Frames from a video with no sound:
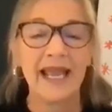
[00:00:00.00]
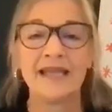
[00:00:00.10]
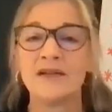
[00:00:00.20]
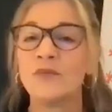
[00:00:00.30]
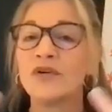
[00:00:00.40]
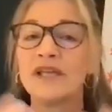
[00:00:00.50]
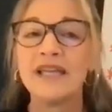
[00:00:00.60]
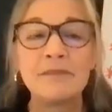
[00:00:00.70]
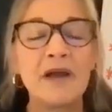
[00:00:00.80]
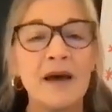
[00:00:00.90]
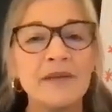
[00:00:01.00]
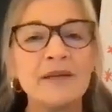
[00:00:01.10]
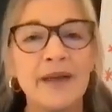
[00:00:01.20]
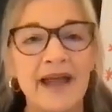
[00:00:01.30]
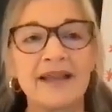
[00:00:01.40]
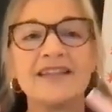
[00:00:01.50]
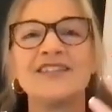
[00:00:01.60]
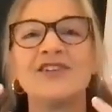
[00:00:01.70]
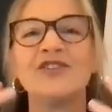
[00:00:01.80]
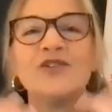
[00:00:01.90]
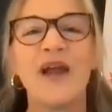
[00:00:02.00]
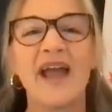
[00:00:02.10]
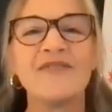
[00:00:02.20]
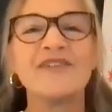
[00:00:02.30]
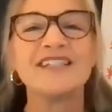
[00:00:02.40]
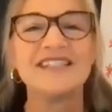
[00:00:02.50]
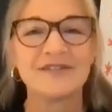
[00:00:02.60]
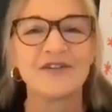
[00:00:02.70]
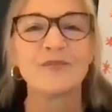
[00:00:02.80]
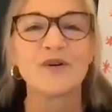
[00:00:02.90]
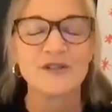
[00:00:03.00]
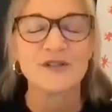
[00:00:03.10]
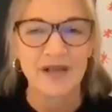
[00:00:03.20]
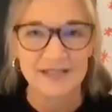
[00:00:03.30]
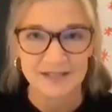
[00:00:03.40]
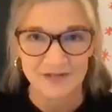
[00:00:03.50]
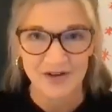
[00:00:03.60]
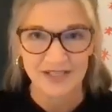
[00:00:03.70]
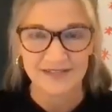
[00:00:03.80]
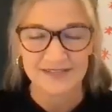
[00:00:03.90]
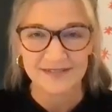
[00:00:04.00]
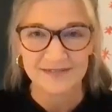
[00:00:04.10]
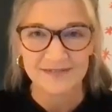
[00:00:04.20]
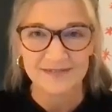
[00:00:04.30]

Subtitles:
And it will keep coming back until you have a different perspective on it.